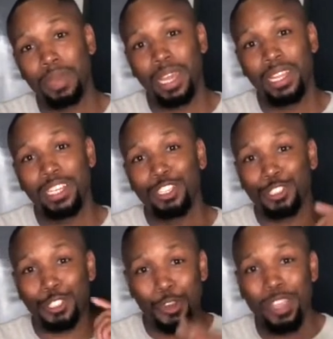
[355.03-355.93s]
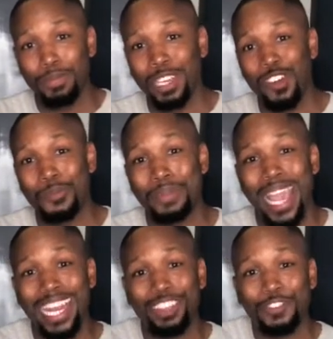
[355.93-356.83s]
Manning. Join me on
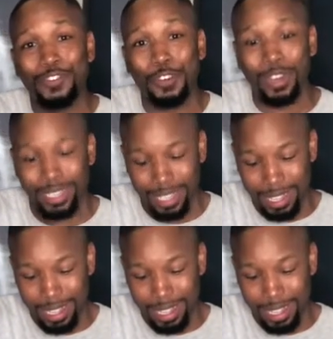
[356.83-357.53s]
Man in the Fork.